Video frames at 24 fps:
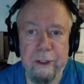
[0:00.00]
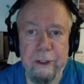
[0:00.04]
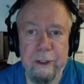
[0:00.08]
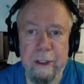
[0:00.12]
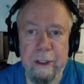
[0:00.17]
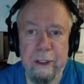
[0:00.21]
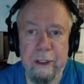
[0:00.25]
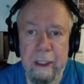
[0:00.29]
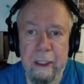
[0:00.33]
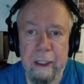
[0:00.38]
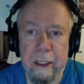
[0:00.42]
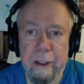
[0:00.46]
it's
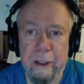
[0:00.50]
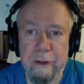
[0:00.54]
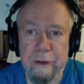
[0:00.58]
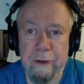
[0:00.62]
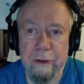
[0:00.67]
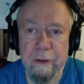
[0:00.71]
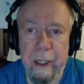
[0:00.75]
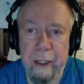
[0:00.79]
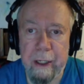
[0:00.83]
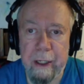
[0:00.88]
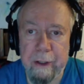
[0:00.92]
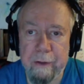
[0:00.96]
in the
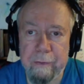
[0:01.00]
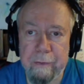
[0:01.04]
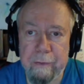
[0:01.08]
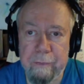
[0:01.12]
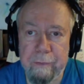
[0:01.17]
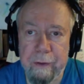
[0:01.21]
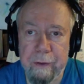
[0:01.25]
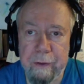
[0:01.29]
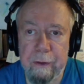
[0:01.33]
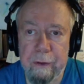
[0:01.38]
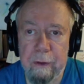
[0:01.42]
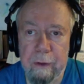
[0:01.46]
education
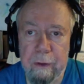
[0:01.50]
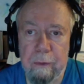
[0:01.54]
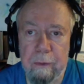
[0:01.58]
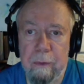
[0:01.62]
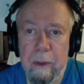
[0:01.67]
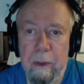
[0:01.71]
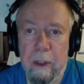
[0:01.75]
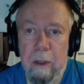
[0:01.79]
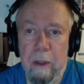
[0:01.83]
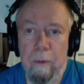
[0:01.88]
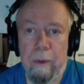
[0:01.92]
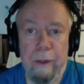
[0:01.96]
field,
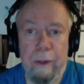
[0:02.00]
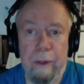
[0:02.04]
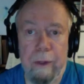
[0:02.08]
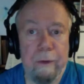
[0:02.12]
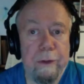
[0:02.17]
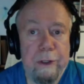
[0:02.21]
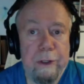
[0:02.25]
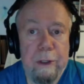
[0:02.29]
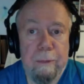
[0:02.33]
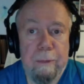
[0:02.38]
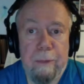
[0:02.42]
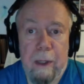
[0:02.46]
whether
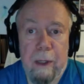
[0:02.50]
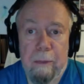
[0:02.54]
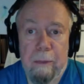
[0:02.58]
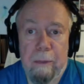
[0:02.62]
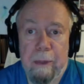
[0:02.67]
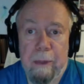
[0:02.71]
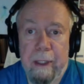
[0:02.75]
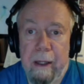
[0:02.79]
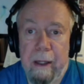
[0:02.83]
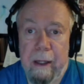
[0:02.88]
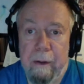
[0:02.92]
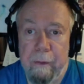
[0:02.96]
it's in
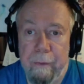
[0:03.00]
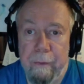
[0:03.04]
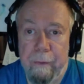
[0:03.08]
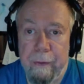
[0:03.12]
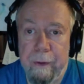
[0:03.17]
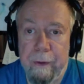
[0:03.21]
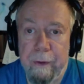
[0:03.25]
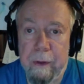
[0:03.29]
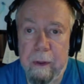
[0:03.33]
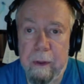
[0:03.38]
public health,